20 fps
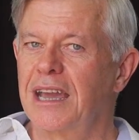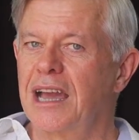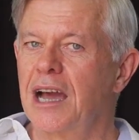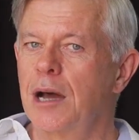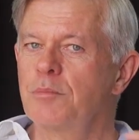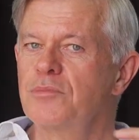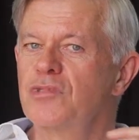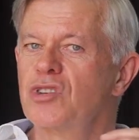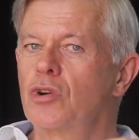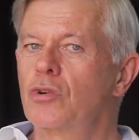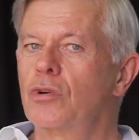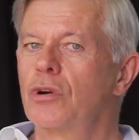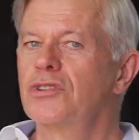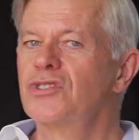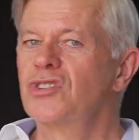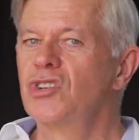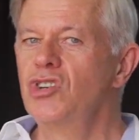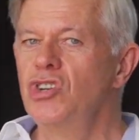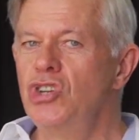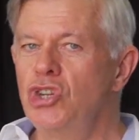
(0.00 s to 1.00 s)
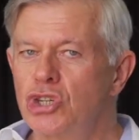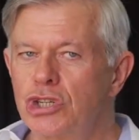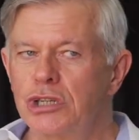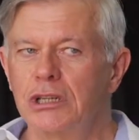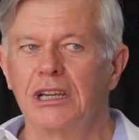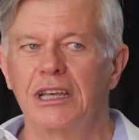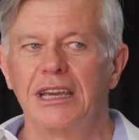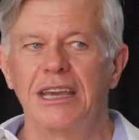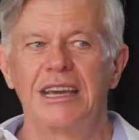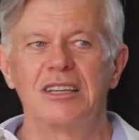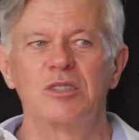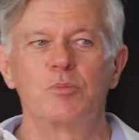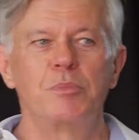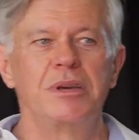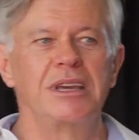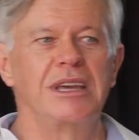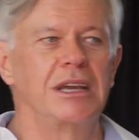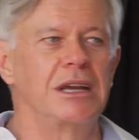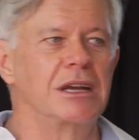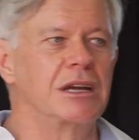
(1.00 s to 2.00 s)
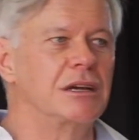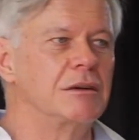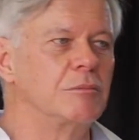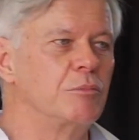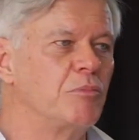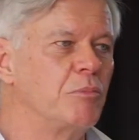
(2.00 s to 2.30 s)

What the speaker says: comes across initially as being